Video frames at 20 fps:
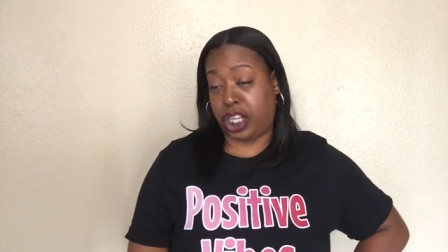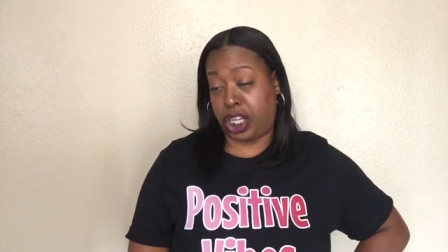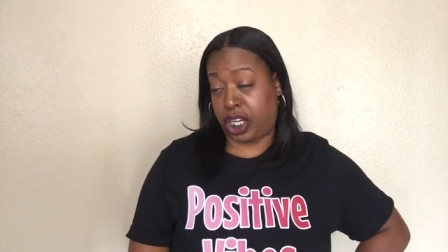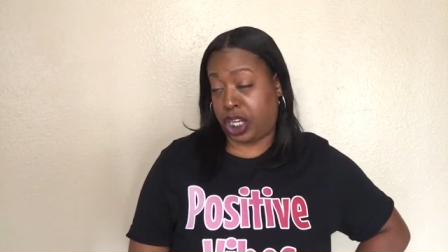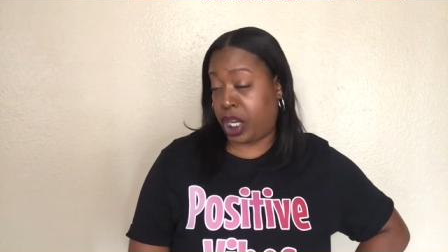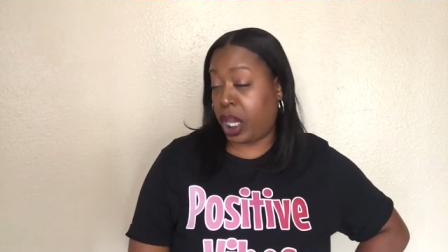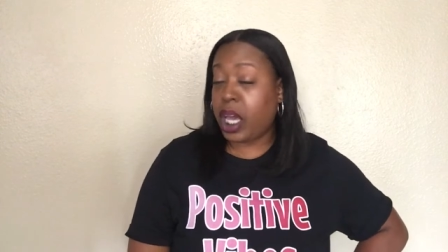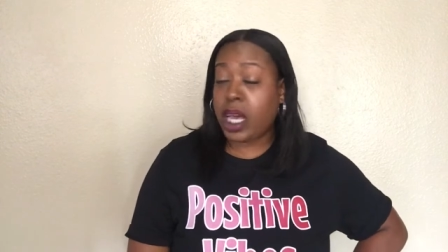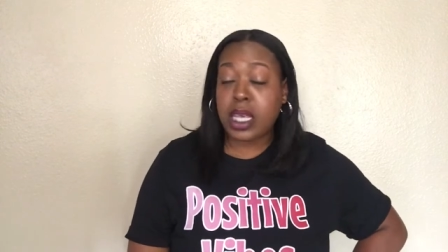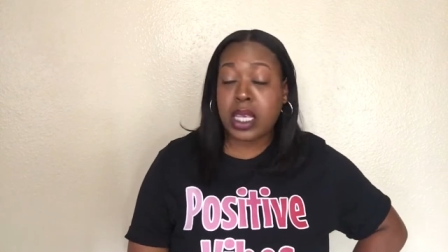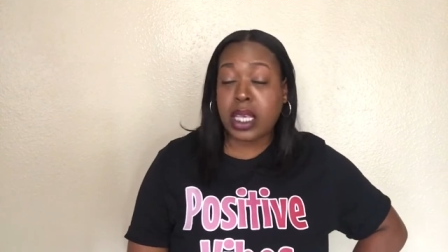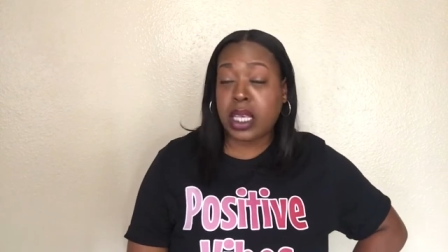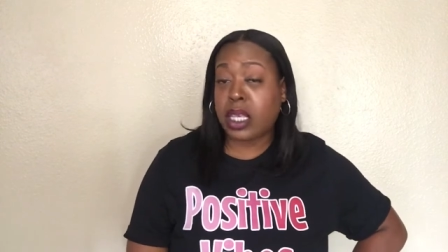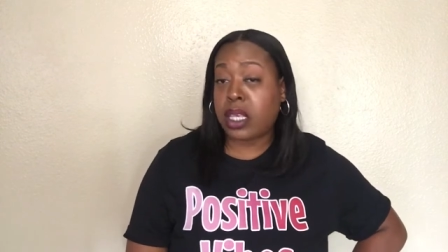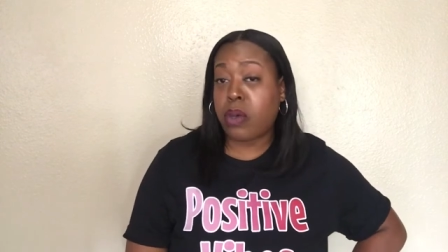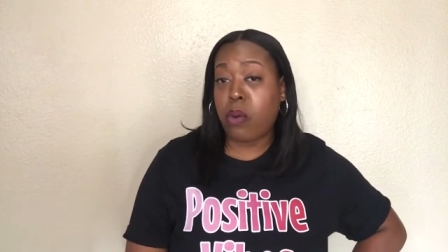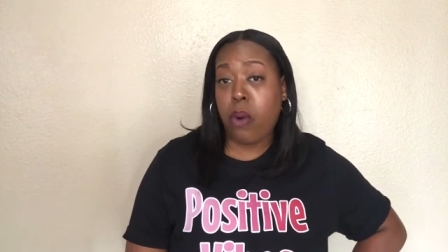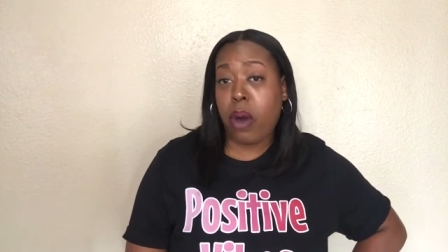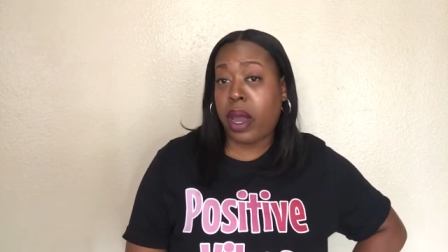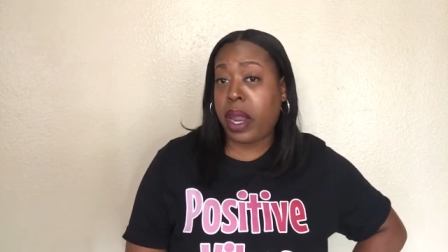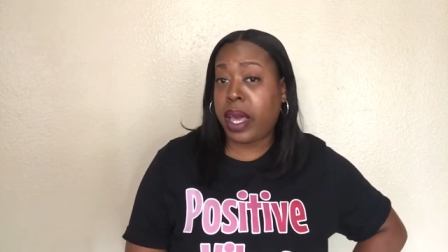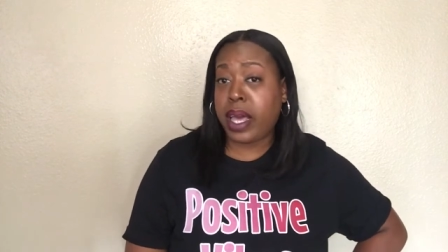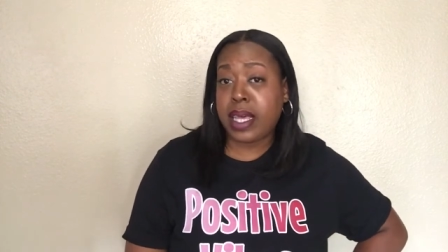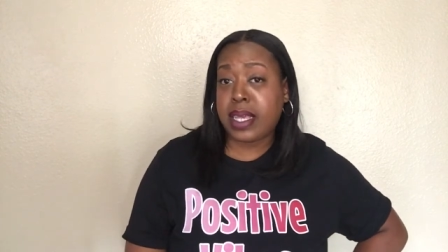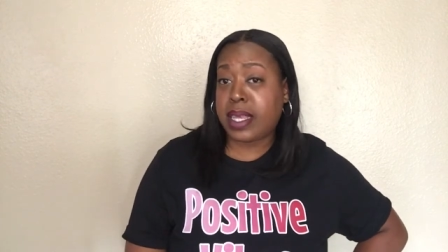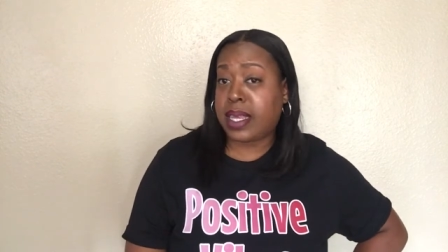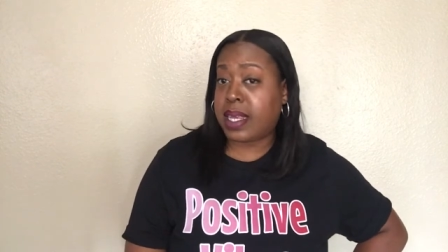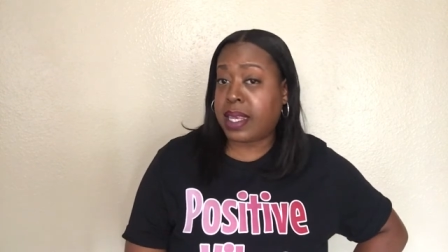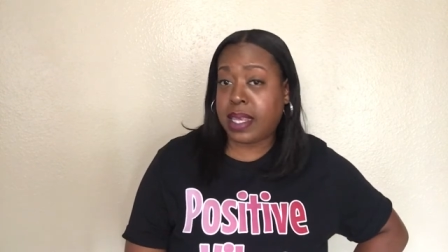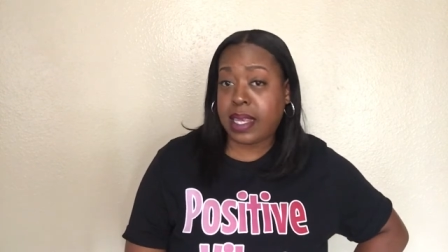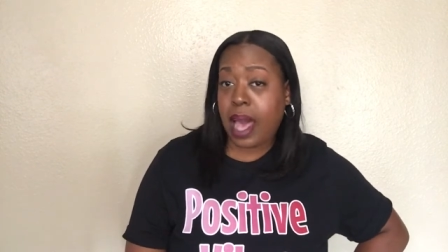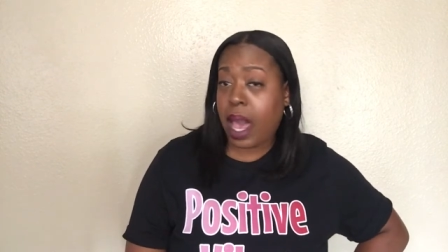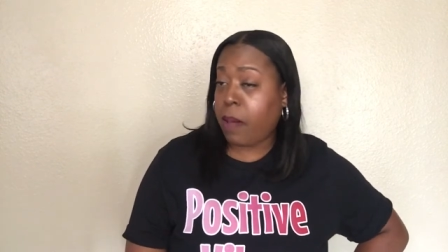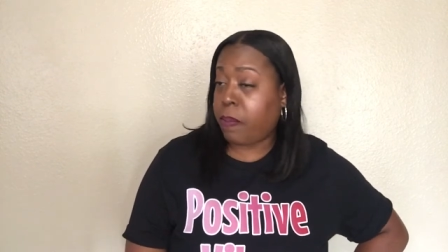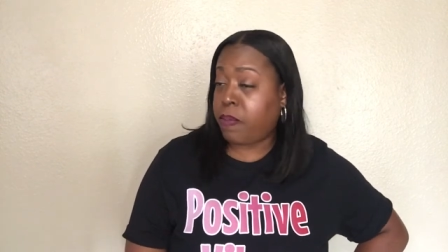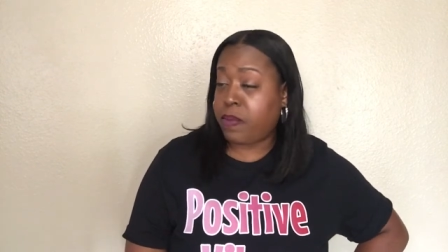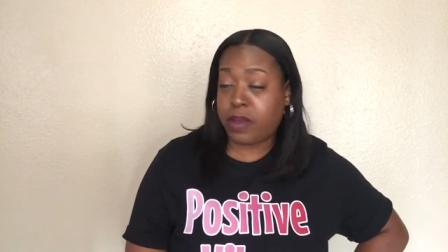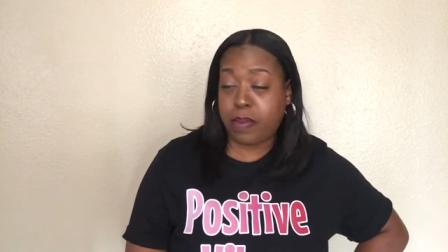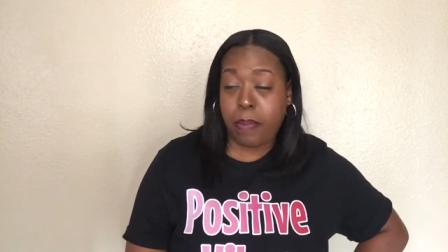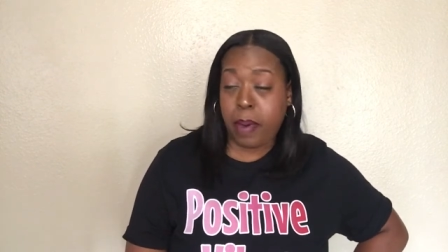Jesus or one of his
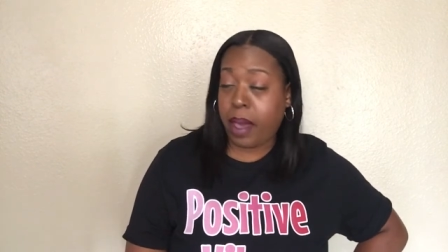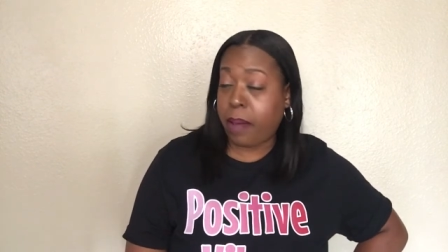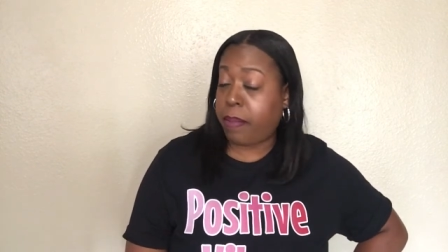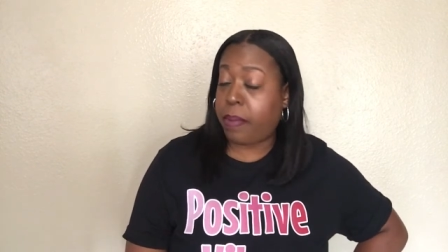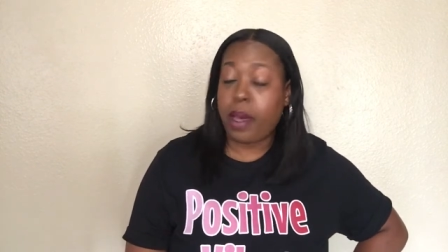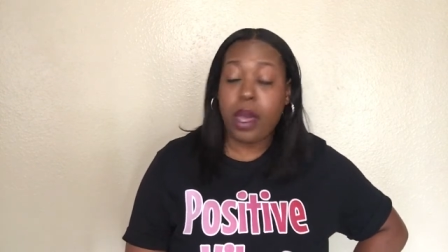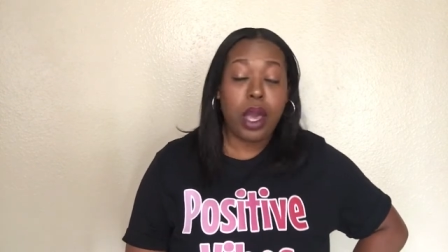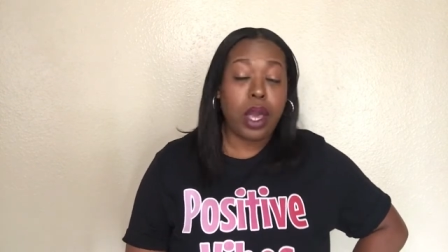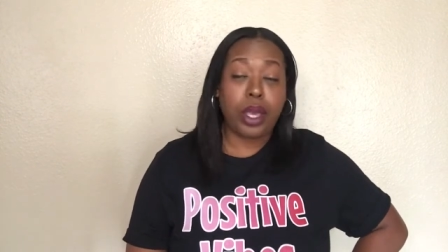disciples, baby,